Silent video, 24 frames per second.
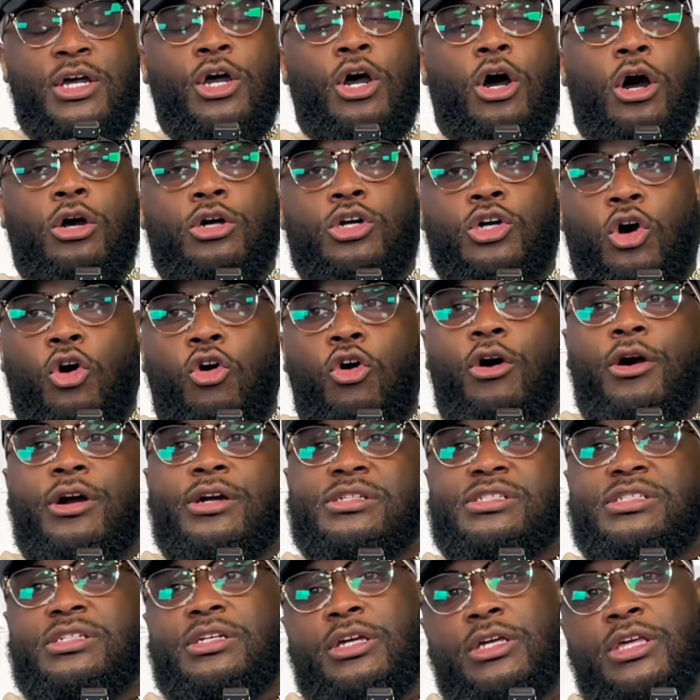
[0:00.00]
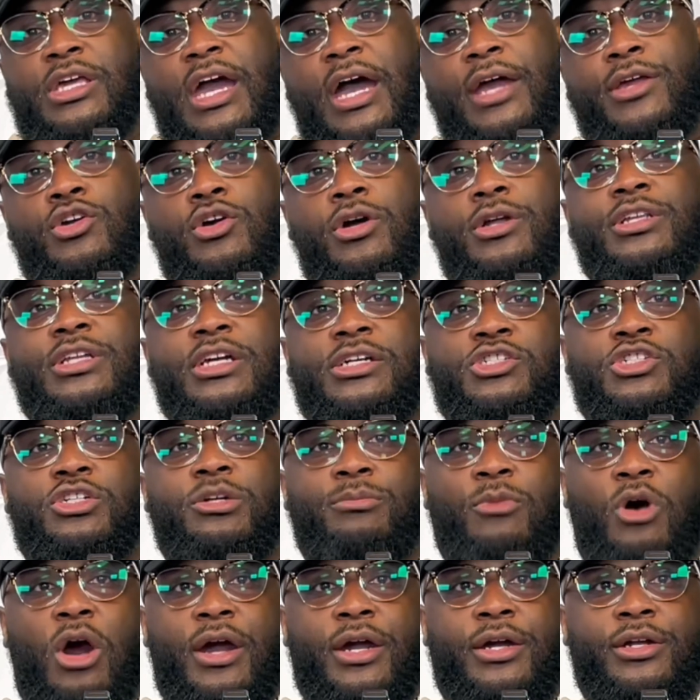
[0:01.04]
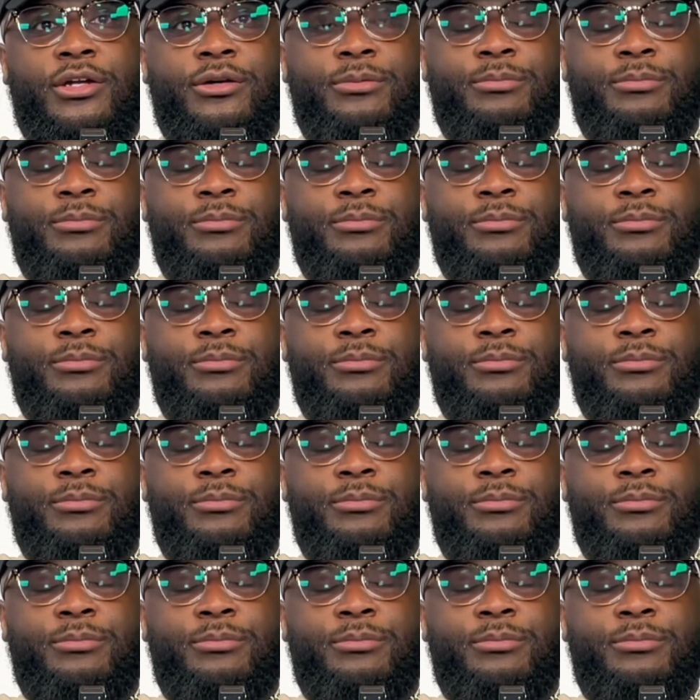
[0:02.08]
of course, yeah, you're a digital marketer,